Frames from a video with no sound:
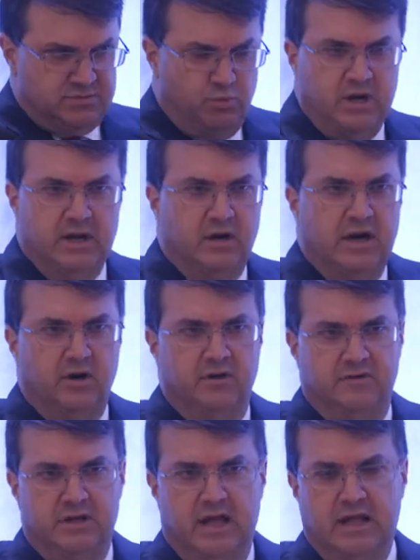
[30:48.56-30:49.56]
one area
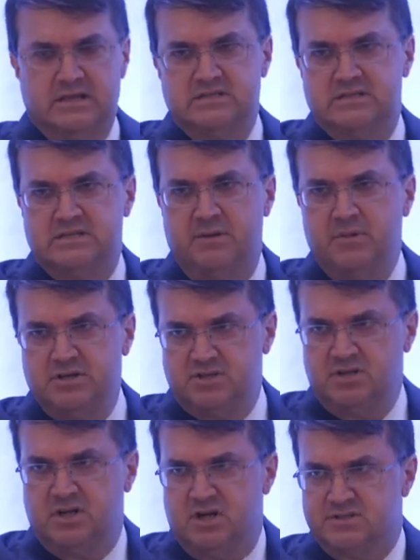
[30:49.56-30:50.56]
of analysis. I
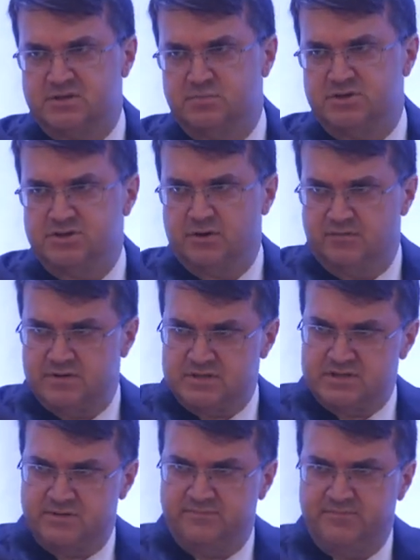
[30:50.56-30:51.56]
mentioned customer
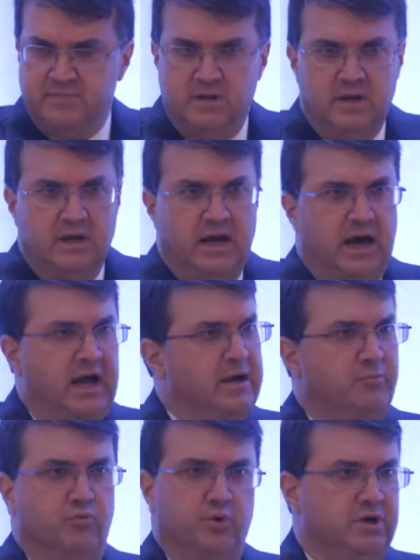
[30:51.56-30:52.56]
service. I
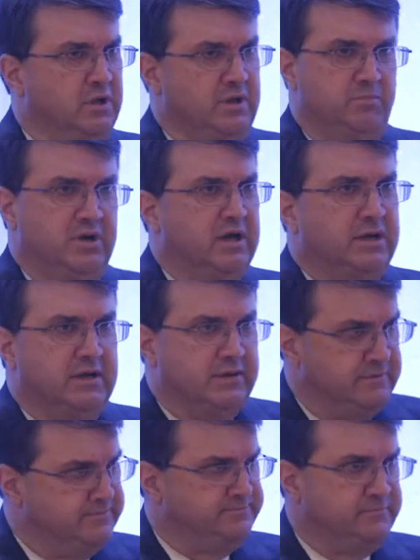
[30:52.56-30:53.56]
am really big
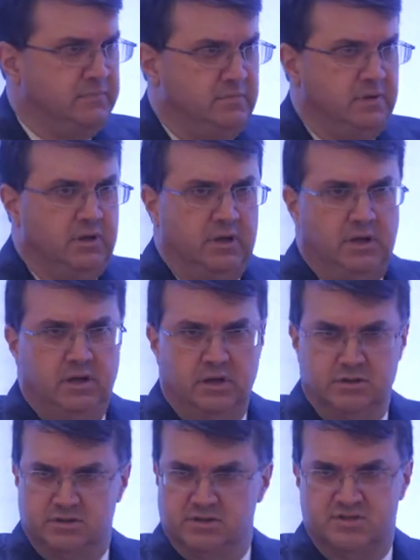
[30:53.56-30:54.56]

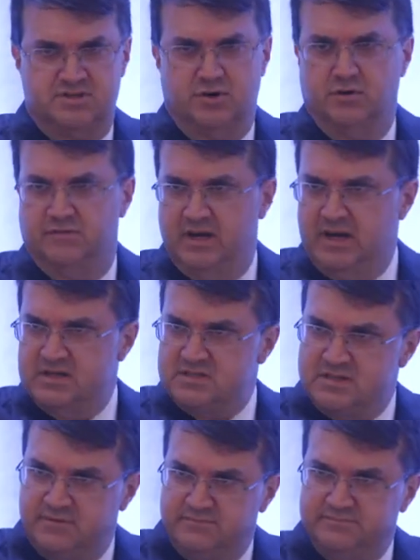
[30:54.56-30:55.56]
into
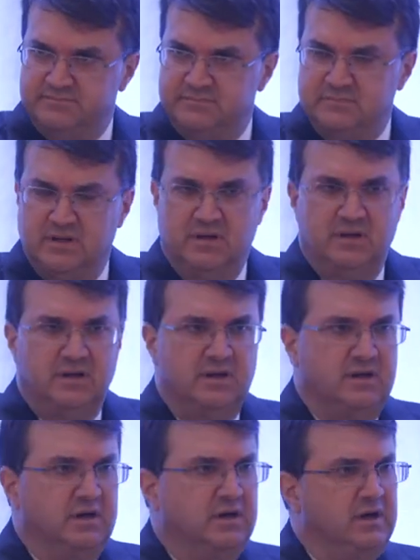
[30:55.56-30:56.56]
surveys.
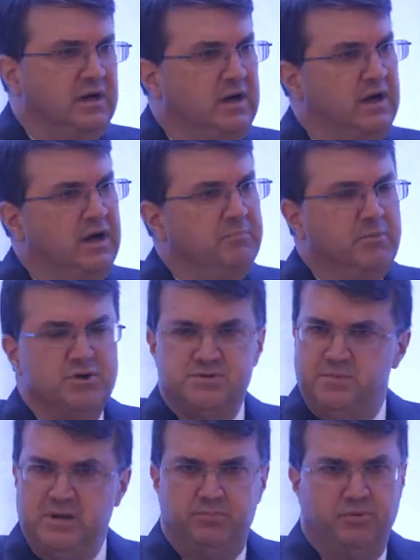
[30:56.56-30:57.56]

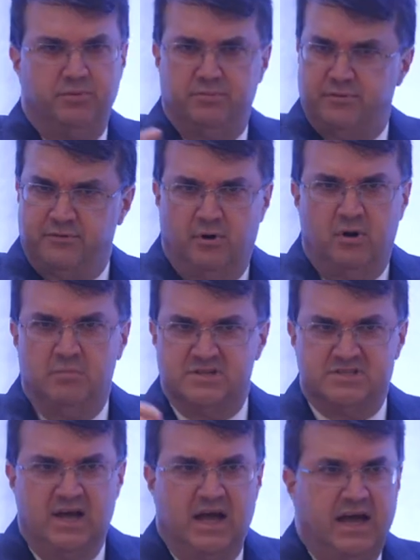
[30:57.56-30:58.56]
Most people throw them
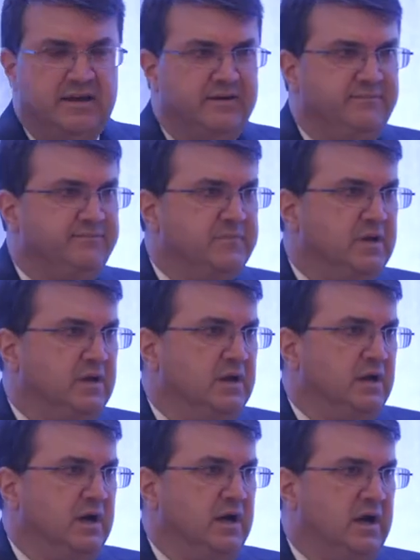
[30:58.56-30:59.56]
aside.
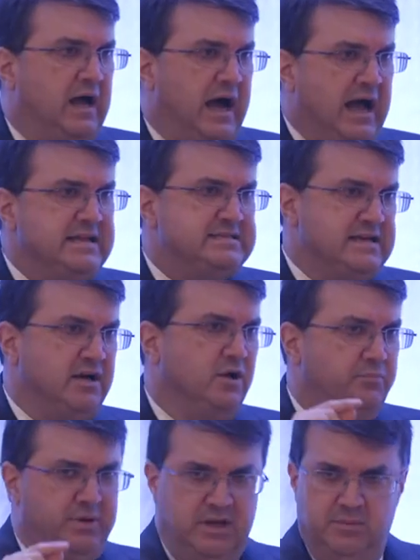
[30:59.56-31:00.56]
I tell
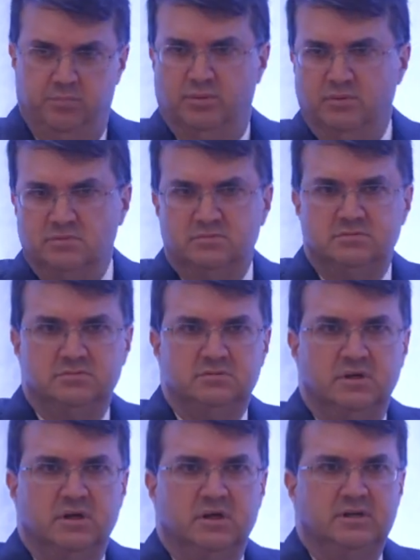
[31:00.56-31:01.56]
people
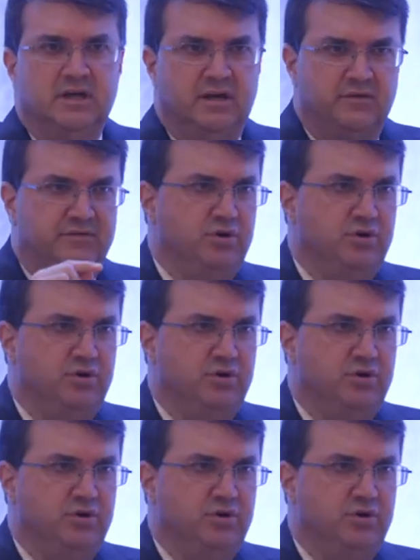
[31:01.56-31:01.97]
that if